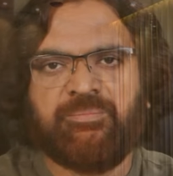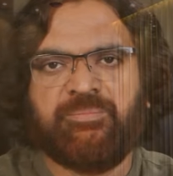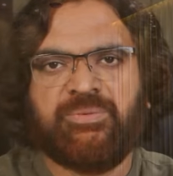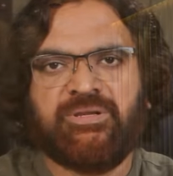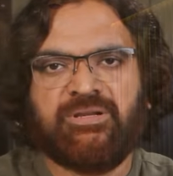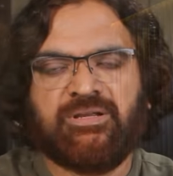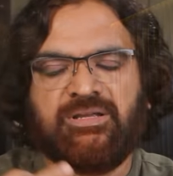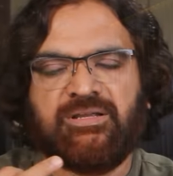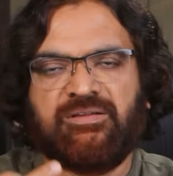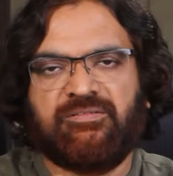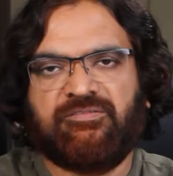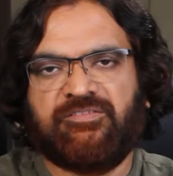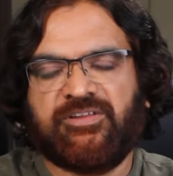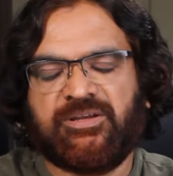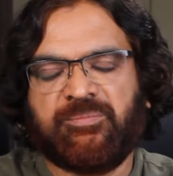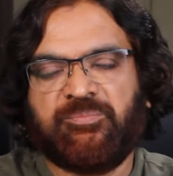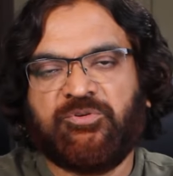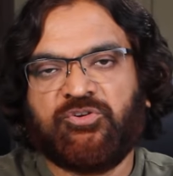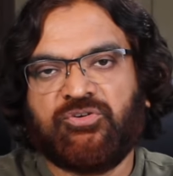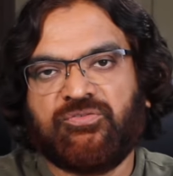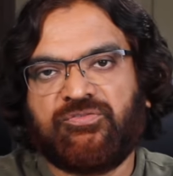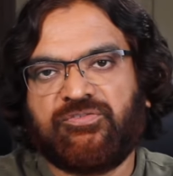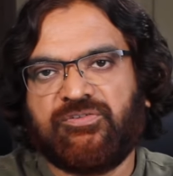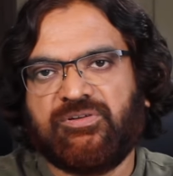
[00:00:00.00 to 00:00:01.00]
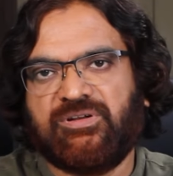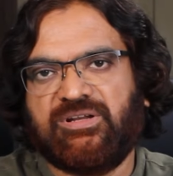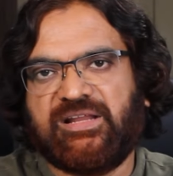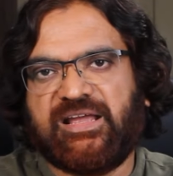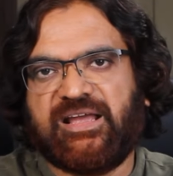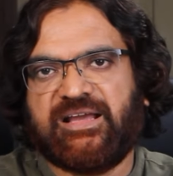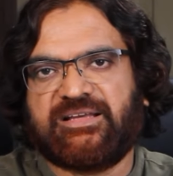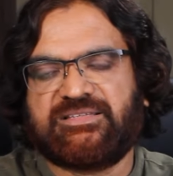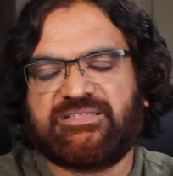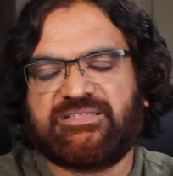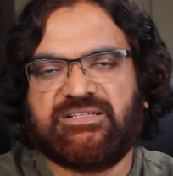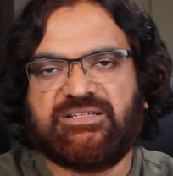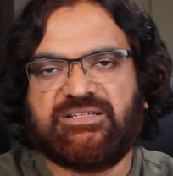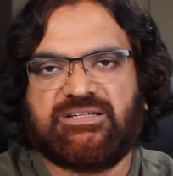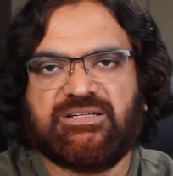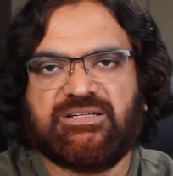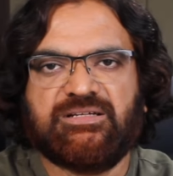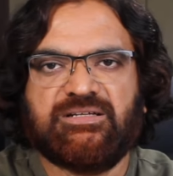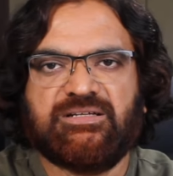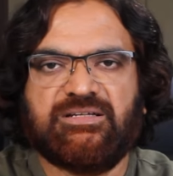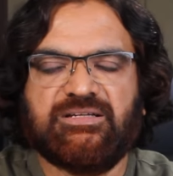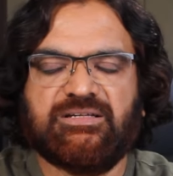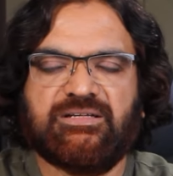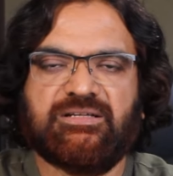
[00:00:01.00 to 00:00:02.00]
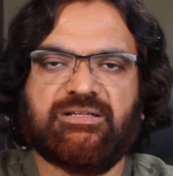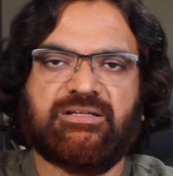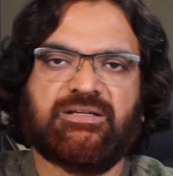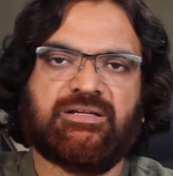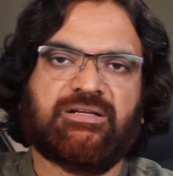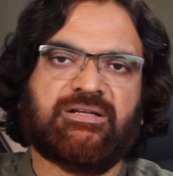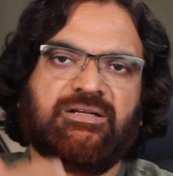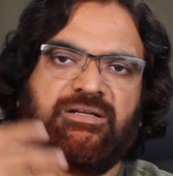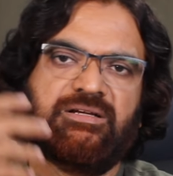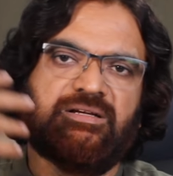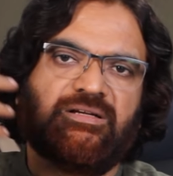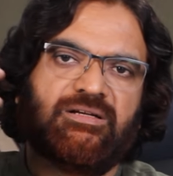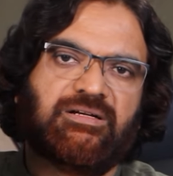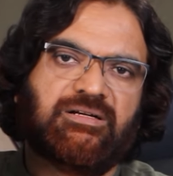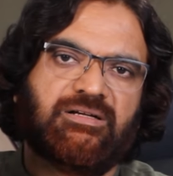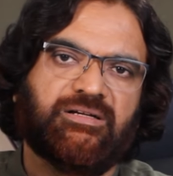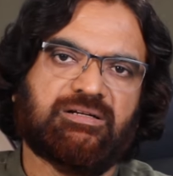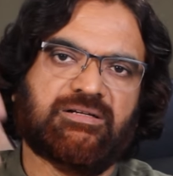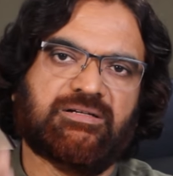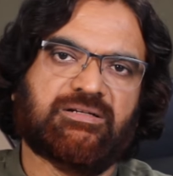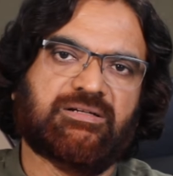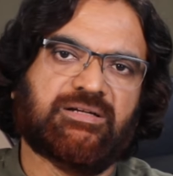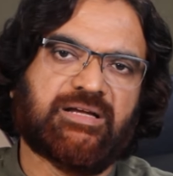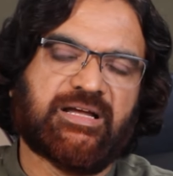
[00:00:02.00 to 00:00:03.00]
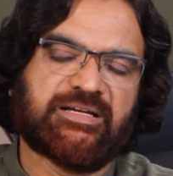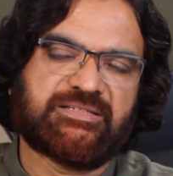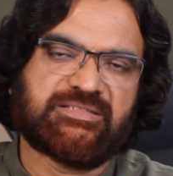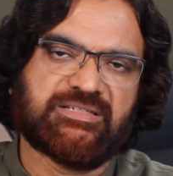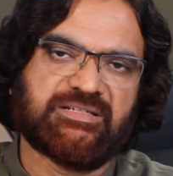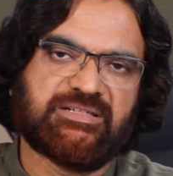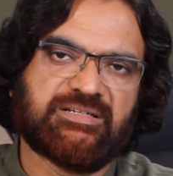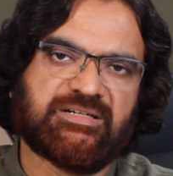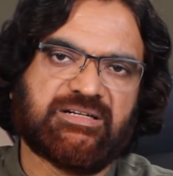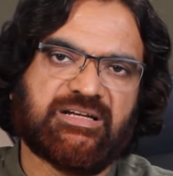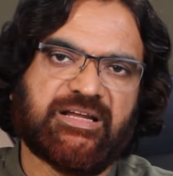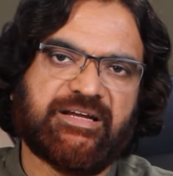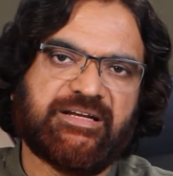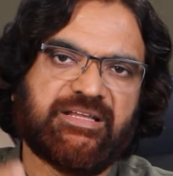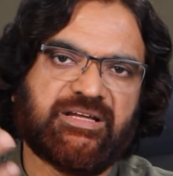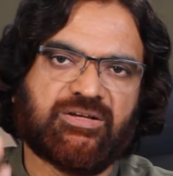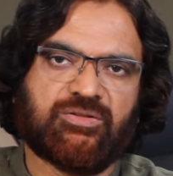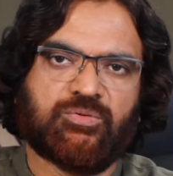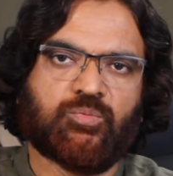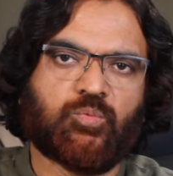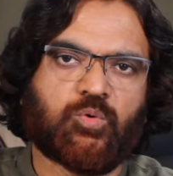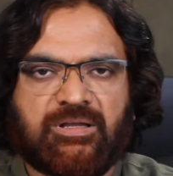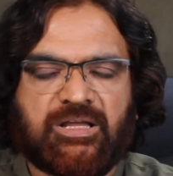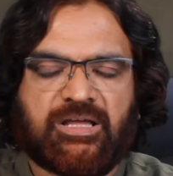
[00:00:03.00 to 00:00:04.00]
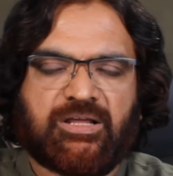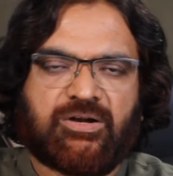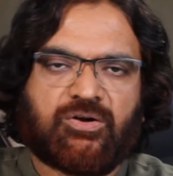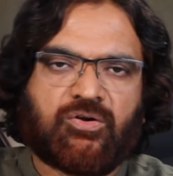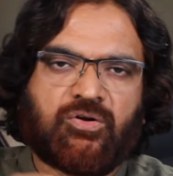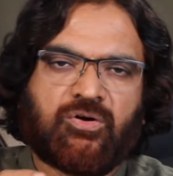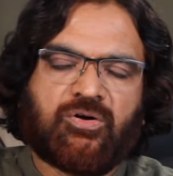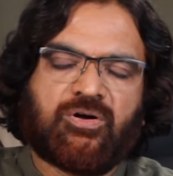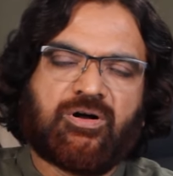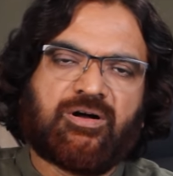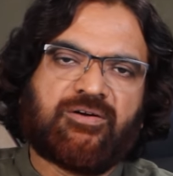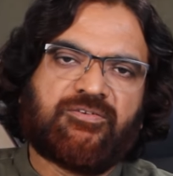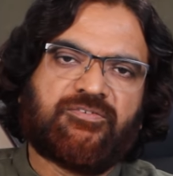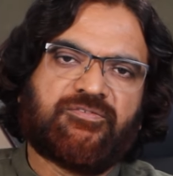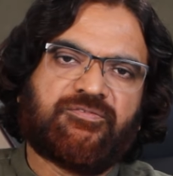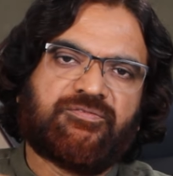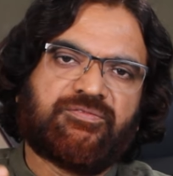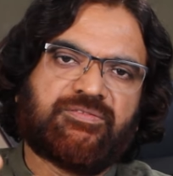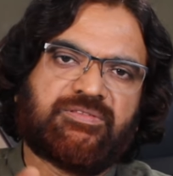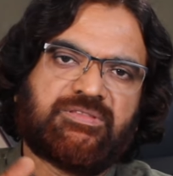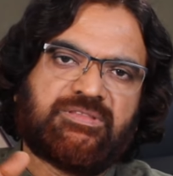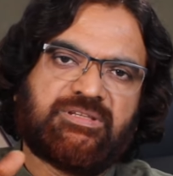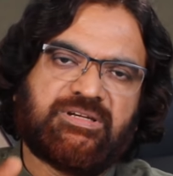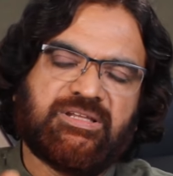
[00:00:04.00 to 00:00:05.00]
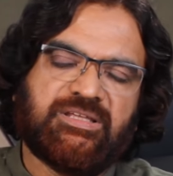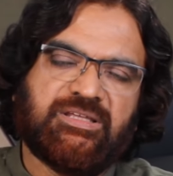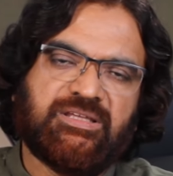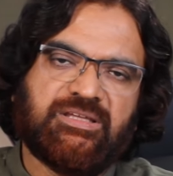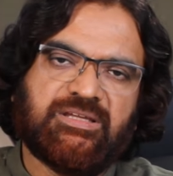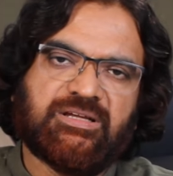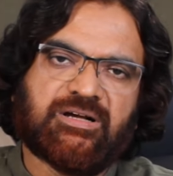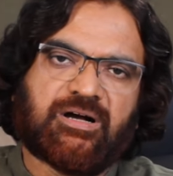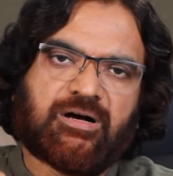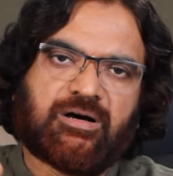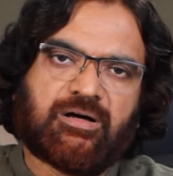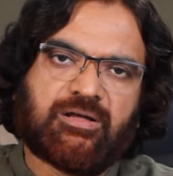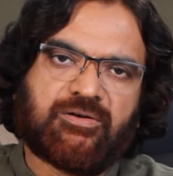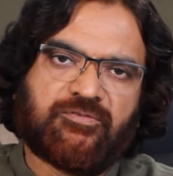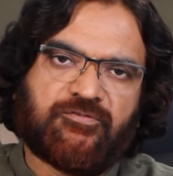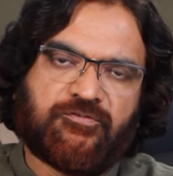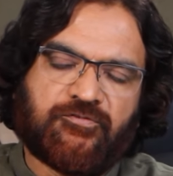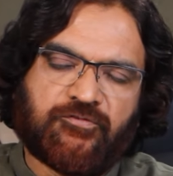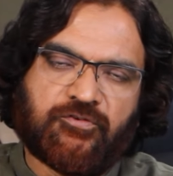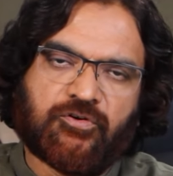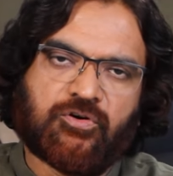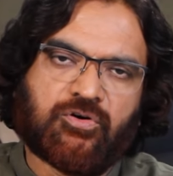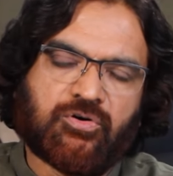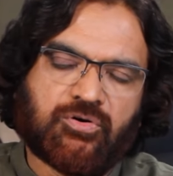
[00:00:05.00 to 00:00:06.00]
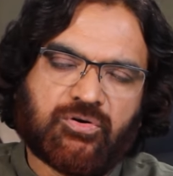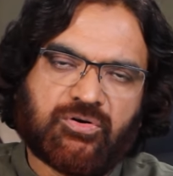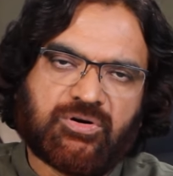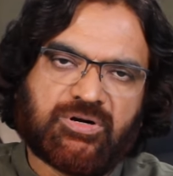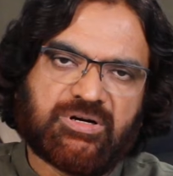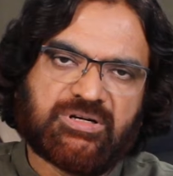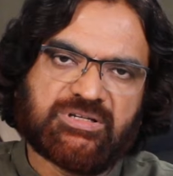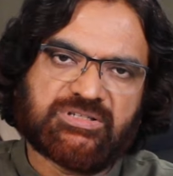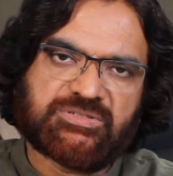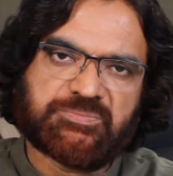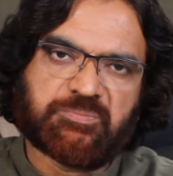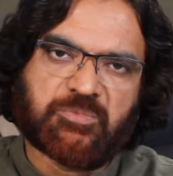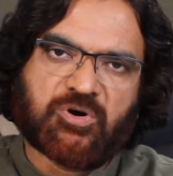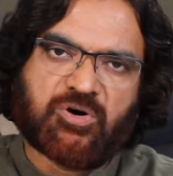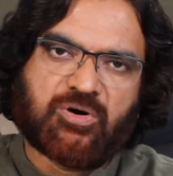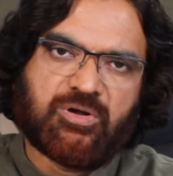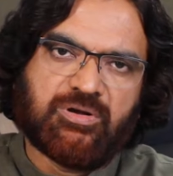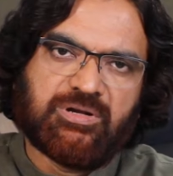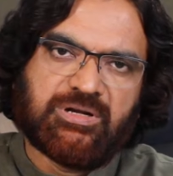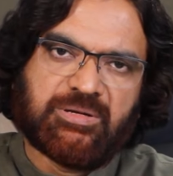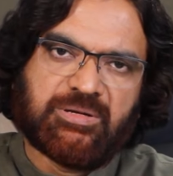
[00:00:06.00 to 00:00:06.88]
big, very beautiful accented accented lighting on the wall. A row of three or four small